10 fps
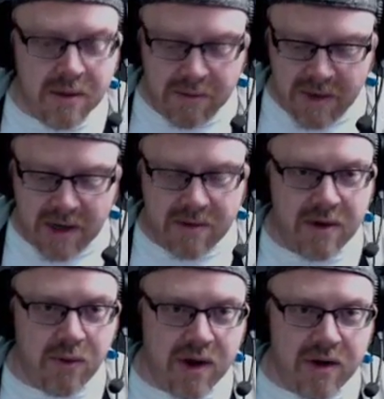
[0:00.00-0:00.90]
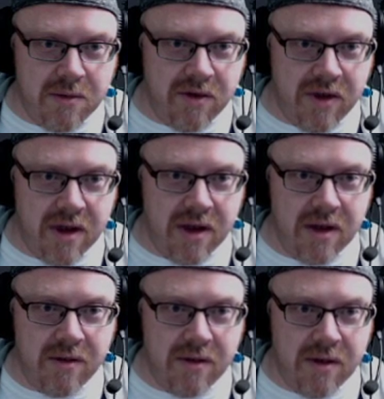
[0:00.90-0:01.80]
Man, I'm doing way too much here.
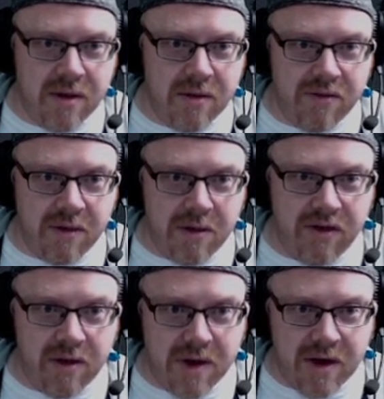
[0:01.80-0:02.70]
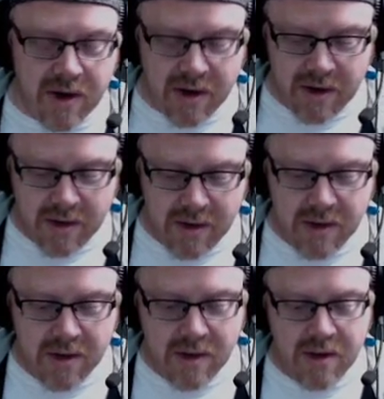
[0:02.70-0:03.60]
I probably shouldn't be doing.
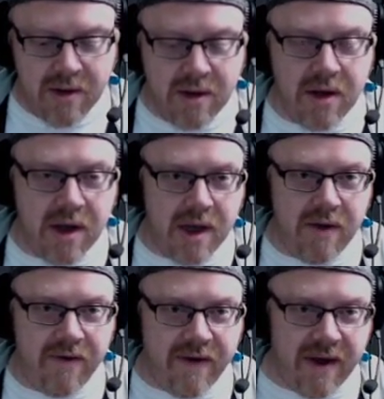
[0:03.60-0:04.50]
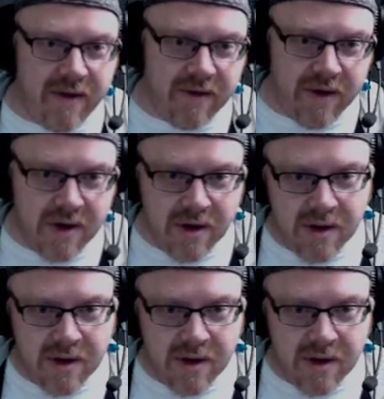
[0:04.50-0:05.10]
Height 500.